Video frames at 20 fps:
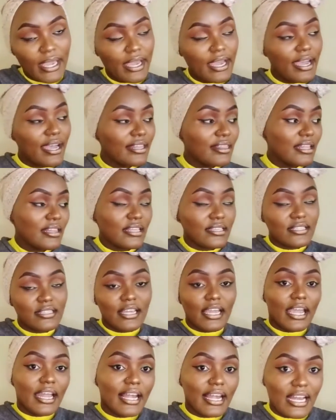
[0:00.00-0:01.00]
either the
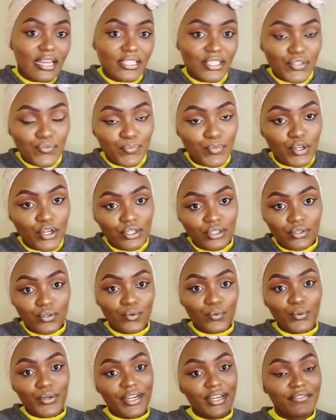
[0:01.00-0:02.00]
second last born or
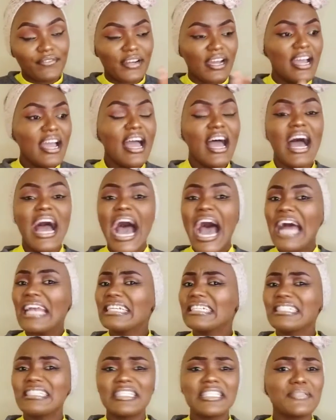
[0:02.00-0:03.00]
whatever, and it
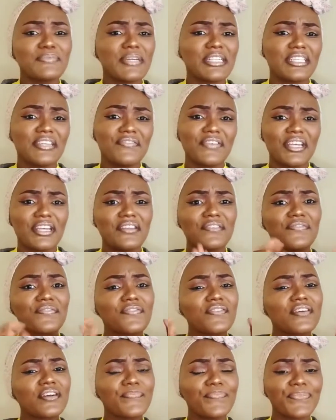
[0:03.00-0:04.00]
doesn't matter even
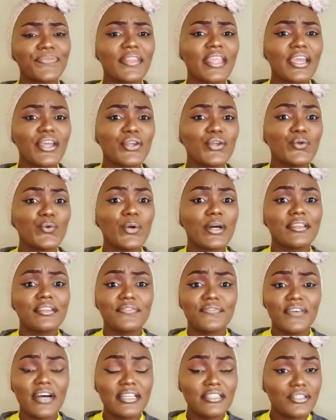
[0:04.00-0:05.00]
if you are the
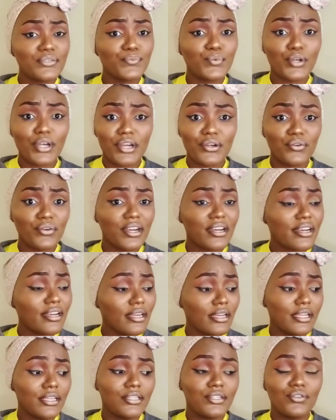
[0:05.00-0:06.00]
first one and you are a
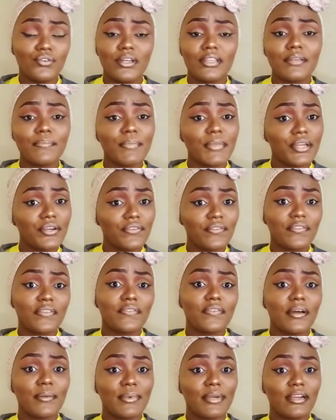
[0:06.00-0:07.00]
lady, you are the maid of the
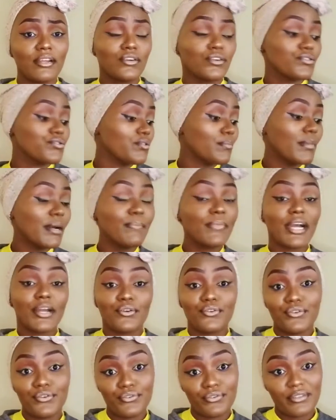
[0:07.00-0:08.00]
family, because your mom
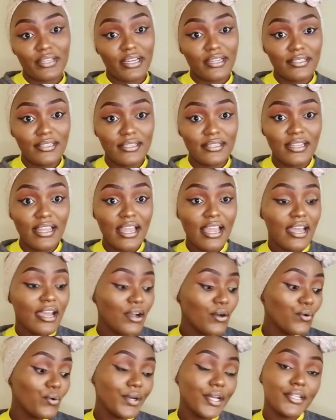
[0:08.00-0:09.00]
cannot do that.
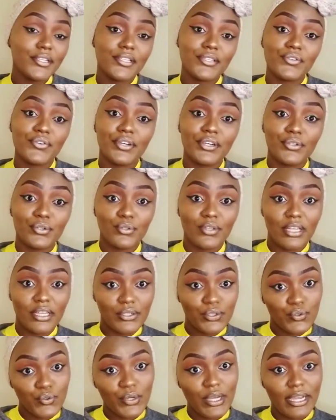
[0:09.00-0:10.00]
Who else is going to do that
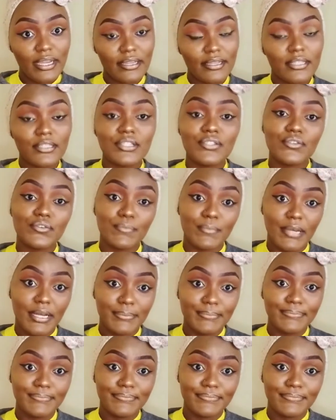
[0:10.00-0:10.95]
to her? It's you, mom.